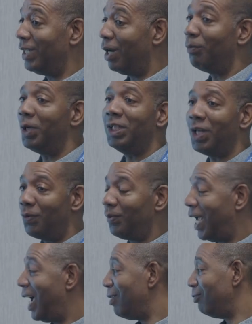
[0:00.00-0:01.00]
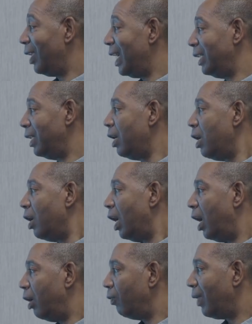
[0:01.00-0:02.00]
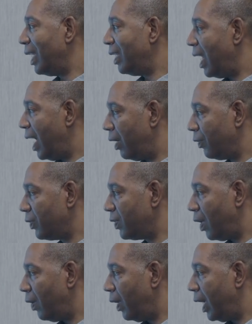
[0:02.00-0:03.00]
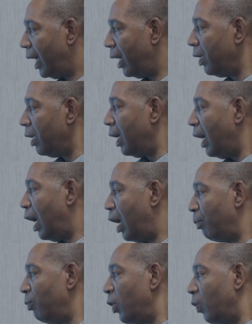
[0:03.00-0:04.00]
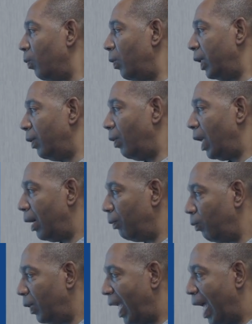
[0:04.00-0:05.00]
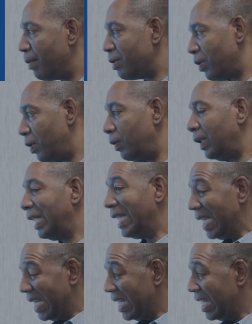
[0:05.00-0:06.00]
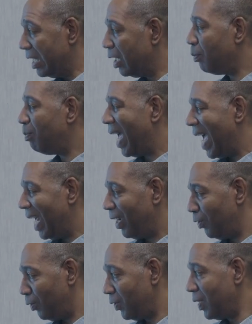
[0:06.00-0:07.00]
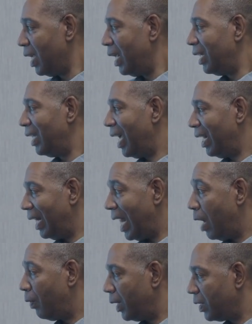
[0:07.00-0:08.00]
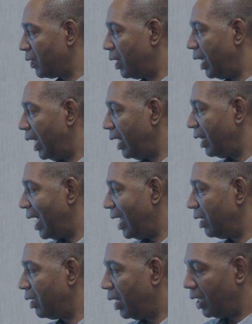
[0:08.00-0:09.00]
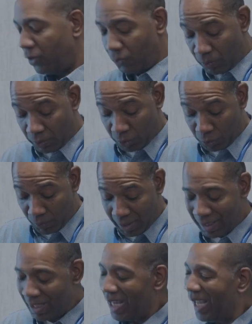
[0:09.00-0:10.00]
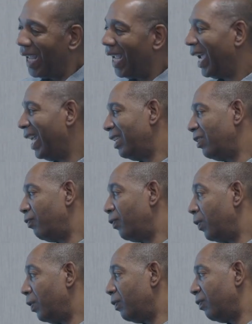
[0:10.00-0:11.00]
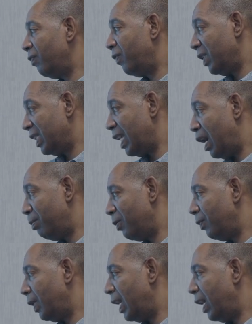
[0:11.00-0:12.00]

that we don't have right now. So we absolutely need panels that allow us that sort of choice. And for example,